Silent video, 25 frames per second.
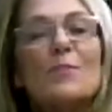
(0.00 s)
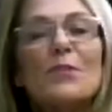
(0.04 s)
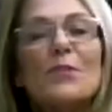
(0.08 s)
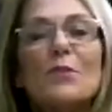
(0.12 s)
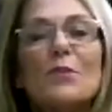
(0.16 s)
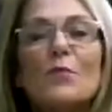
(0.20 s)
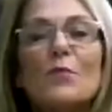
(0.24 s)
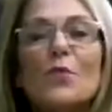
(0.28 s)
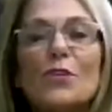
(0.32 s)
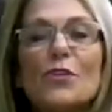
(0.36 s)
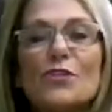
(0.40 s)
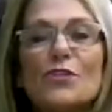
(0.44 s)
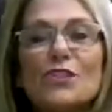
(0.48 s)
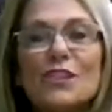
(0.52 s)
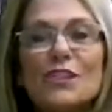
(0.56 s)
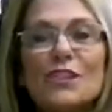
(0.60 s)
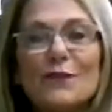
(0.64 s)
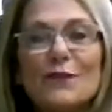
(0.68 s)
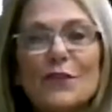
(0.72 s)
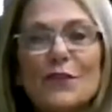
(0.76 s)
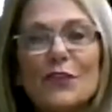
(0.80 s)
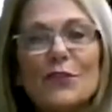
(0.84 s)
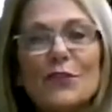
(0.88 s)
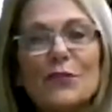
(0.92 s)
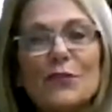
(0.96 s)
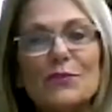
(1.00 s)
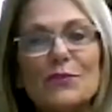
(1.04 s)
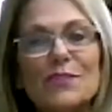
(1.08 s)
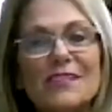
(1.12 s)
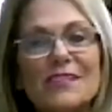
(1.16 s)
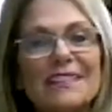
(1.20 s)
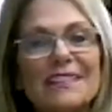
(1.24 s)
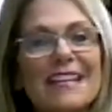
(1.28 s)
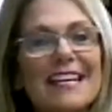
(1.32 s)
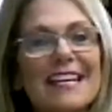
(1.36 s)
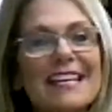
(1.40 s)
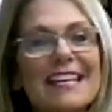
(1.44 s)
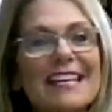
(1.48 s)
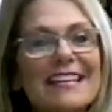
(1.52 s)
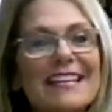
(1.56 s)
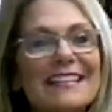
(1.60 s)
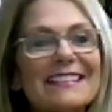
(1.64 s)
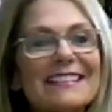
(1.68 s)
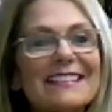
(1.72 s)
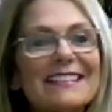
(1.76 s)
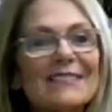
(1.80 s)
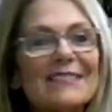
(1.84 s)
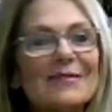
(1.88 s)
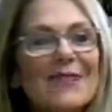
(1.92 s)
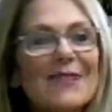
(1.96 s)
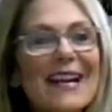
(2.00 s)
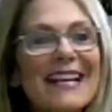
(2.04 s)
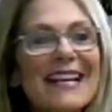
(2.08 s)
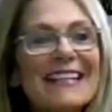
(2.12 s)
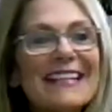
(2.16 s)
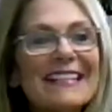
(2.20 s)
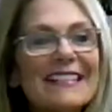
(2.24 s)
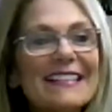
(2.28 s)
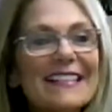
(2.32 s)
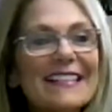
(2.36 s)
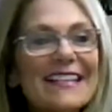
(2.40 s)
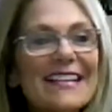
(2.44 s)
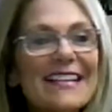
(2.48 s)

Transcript: the worst foods they eat, right?